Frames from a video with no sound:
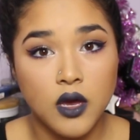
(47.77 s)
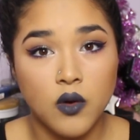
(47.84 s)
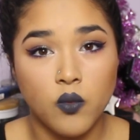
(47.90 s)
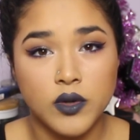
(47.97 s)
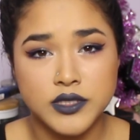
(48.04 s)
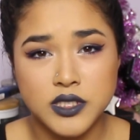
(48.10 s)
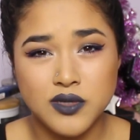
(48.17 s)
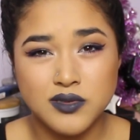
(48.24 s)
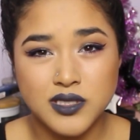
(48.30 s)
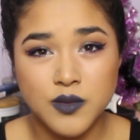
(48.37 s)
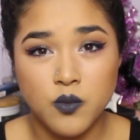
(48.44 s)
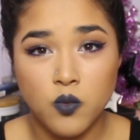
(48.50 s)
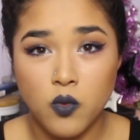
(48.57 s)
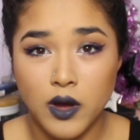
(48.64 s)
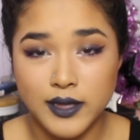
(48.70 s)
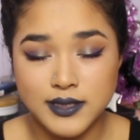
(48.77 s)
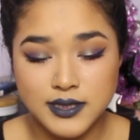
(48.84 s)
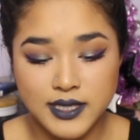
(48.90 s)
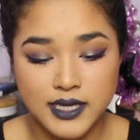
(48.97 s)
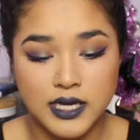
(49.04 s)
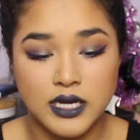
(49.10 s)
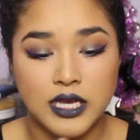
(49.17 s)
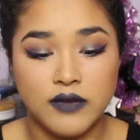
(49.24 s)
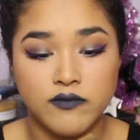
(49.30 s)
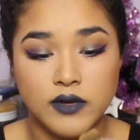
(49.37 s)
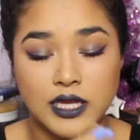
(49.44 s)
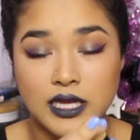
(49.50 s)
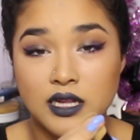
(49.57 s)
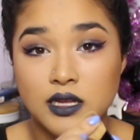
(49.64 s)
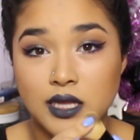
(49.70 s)
Once you use them once, it can get
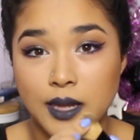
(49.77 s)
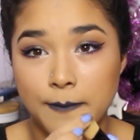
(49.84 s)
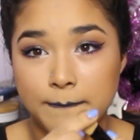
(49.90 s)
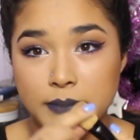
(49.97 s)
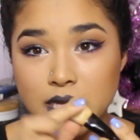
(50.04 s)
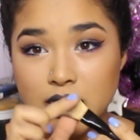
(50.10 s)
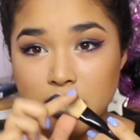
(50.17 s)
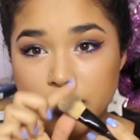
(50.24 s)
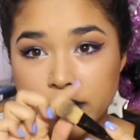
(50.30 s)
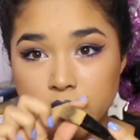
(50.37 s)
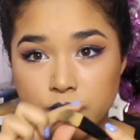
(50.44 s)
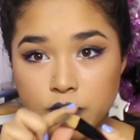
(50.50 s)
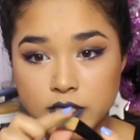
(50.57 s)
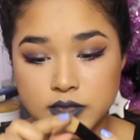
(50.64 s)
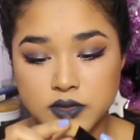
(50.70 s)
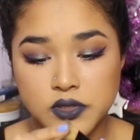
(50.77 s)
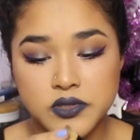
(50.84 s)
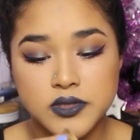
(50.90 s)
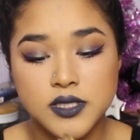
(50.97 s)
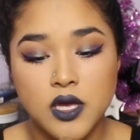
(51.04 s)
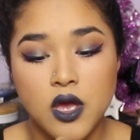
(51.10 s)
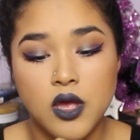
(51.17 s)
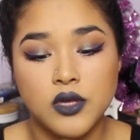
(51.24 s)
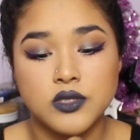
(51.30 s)
really clumpy in the bristles.